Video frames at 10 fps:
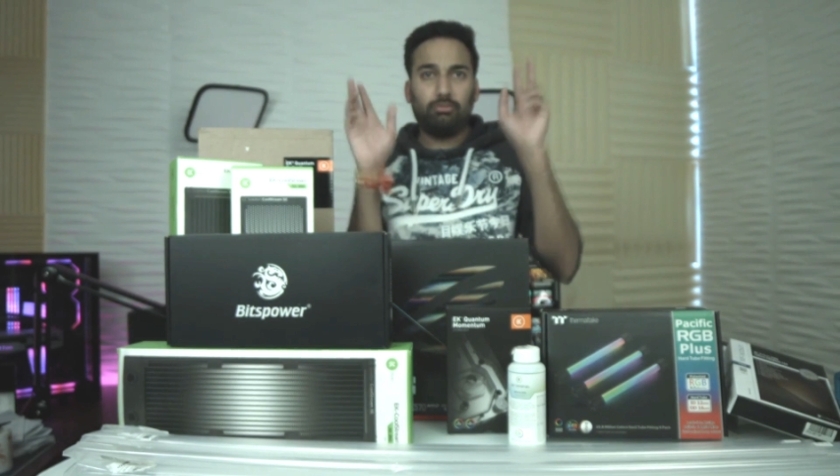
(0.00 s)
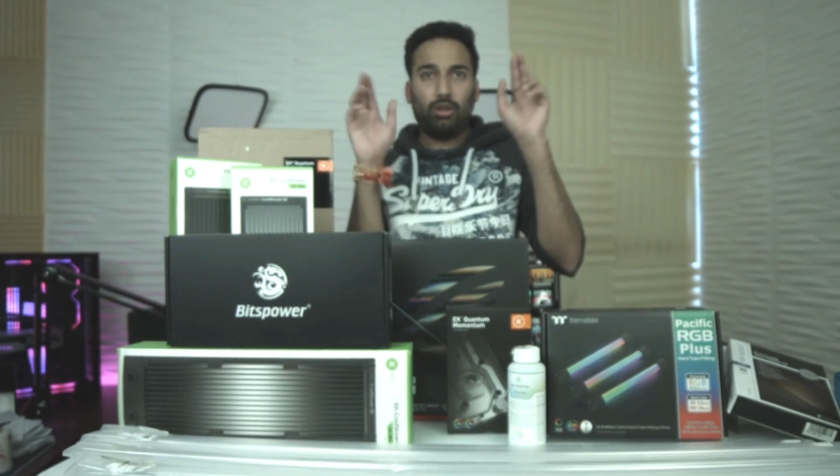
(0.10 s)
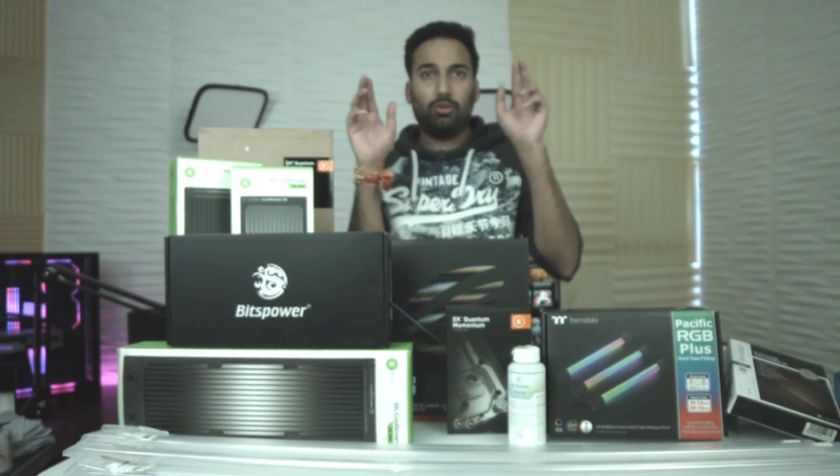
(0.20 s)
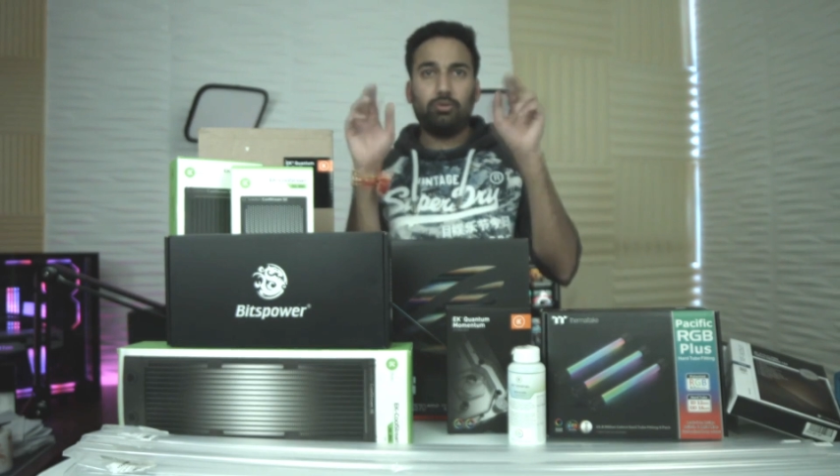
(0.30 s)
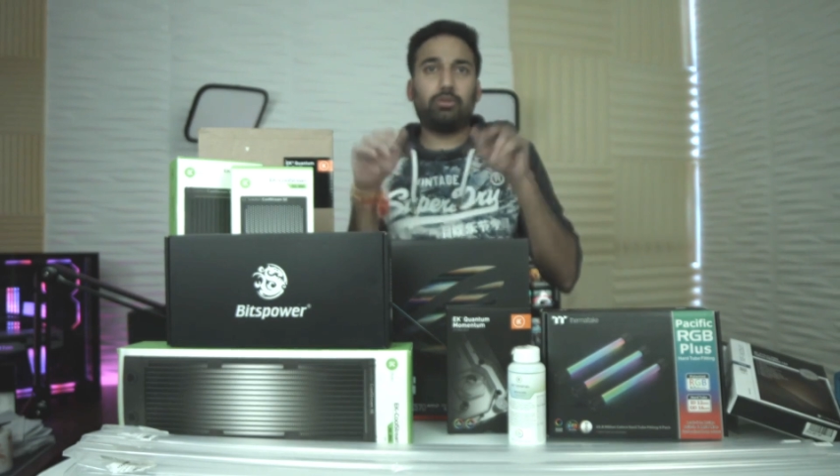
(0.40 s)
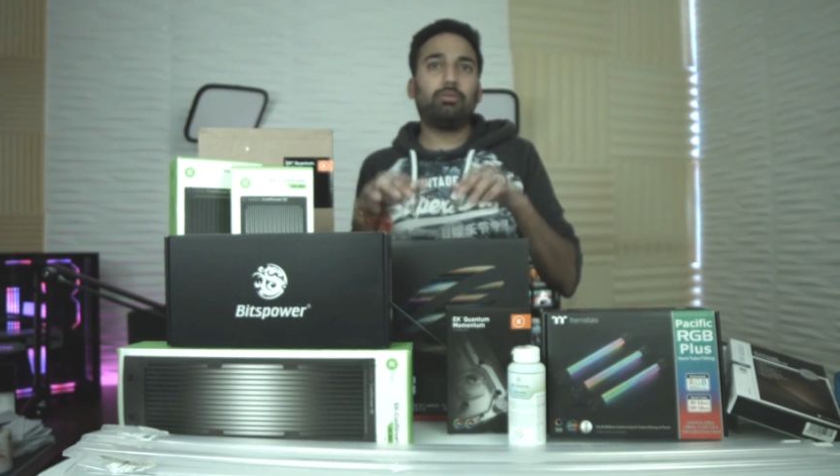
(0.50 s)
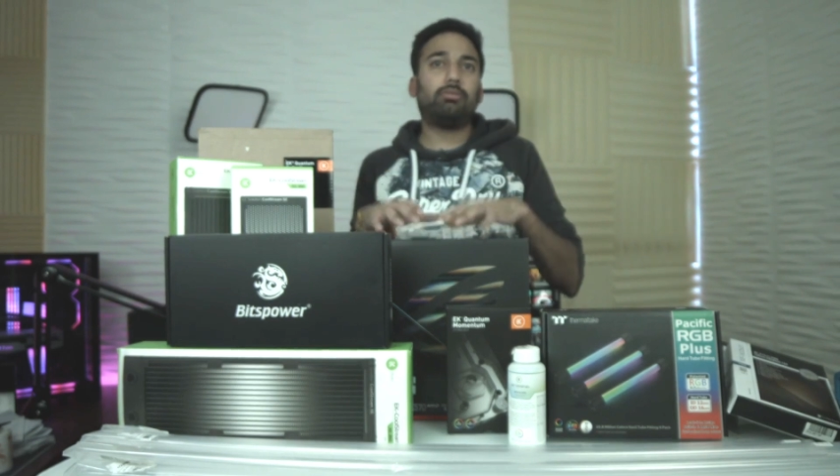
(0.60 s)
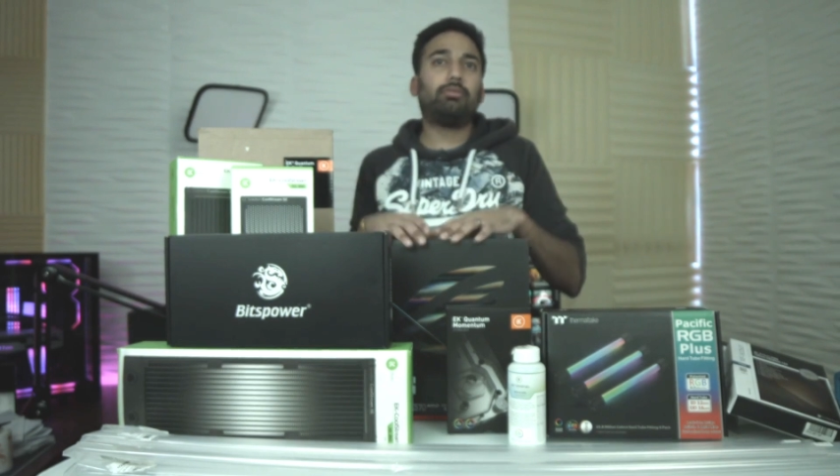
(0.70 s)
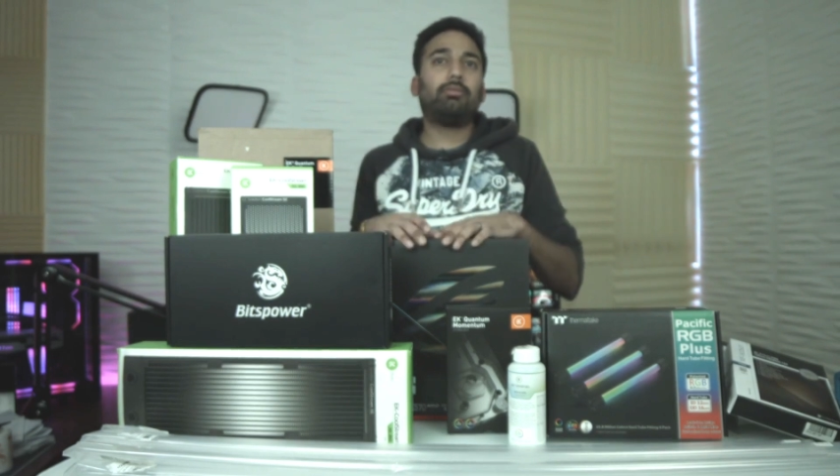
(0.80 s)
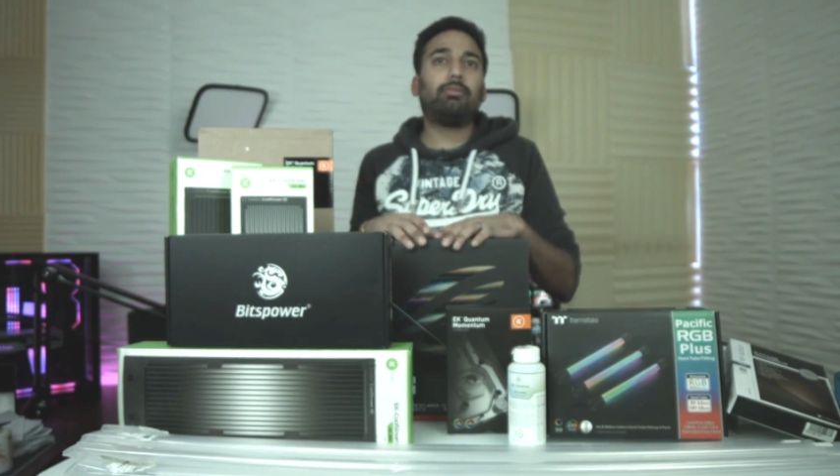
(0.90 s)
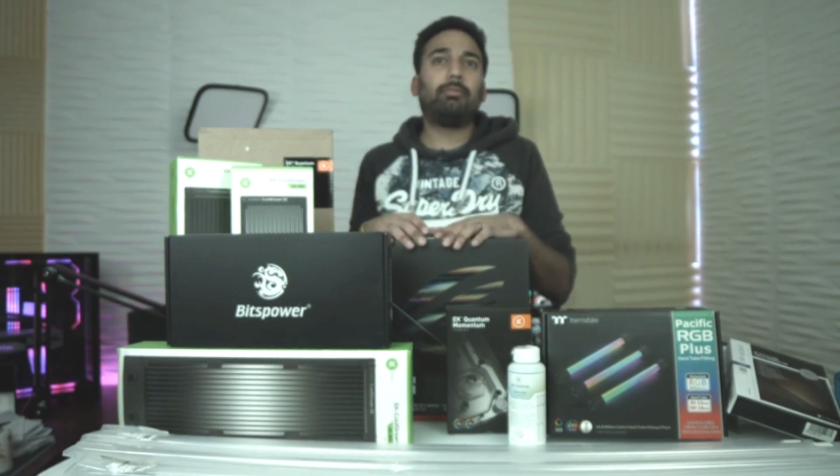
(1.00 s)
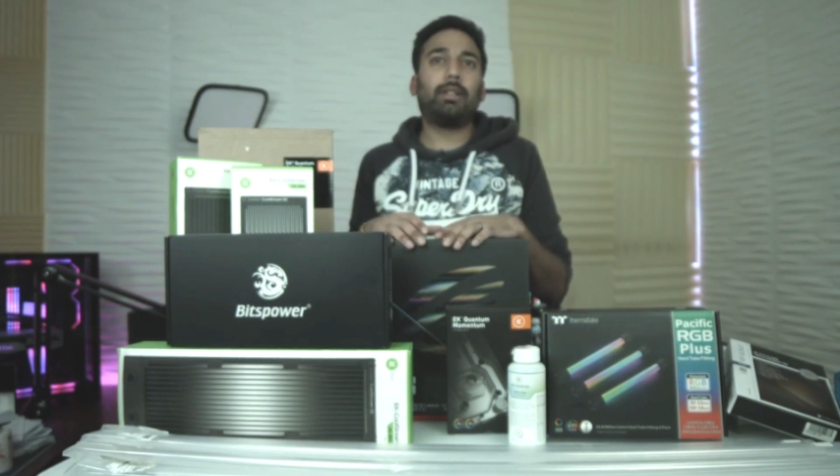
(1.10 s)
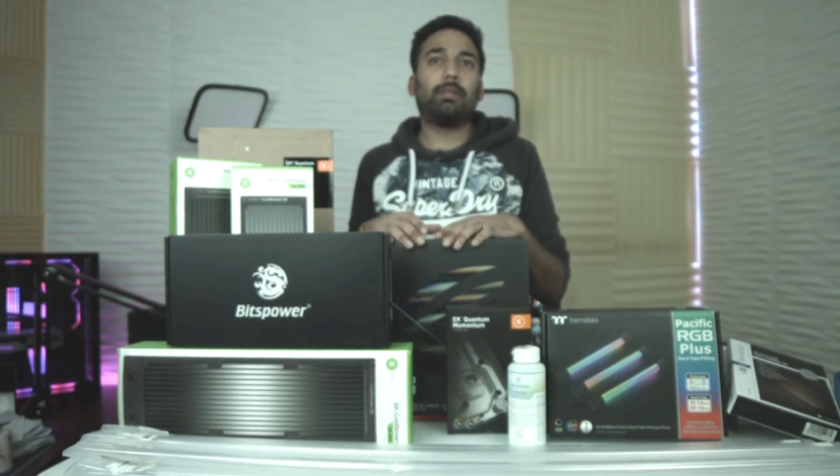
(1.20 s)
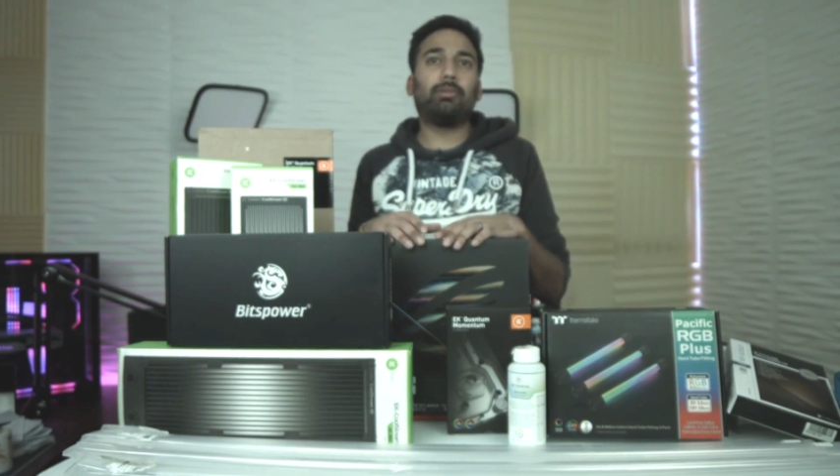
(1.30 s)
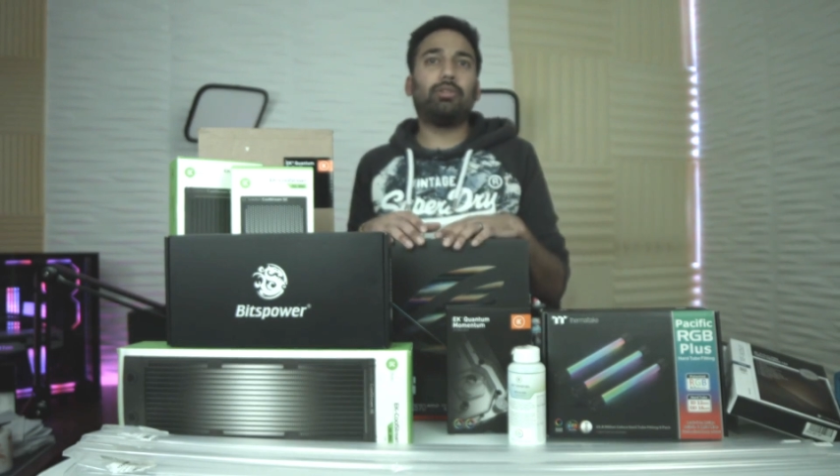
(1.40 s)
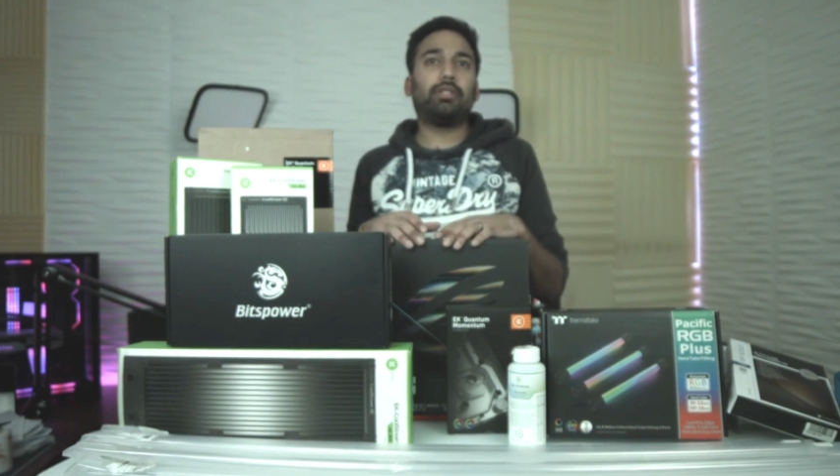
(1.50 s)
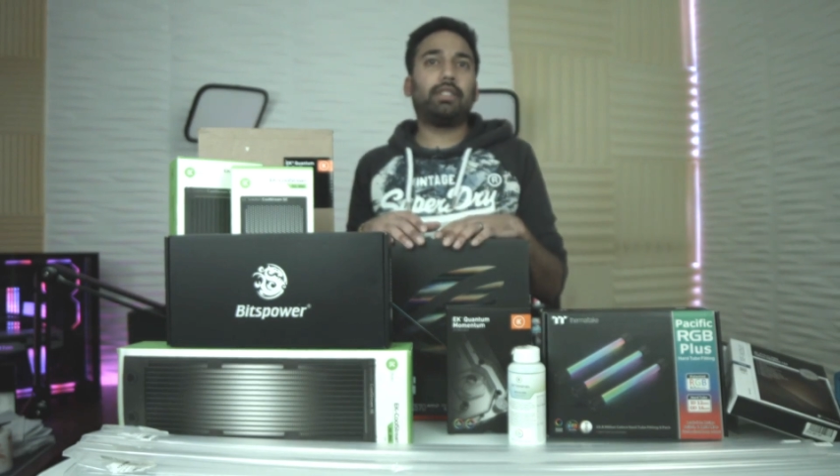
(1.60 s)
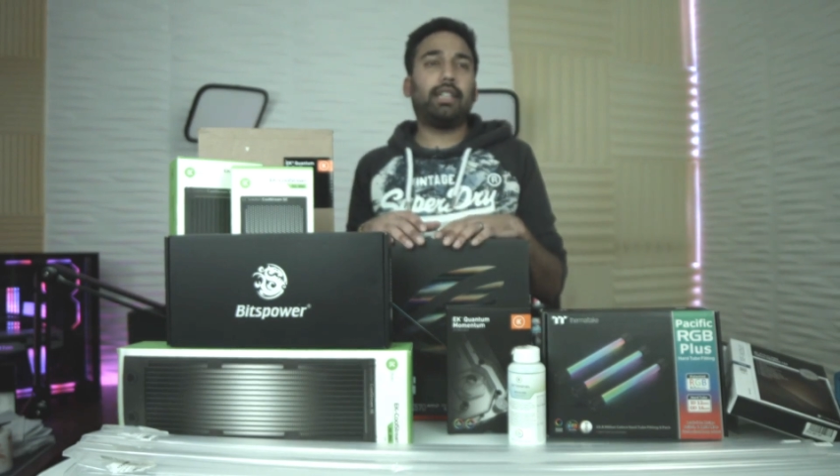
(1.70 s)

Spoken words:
old motherboard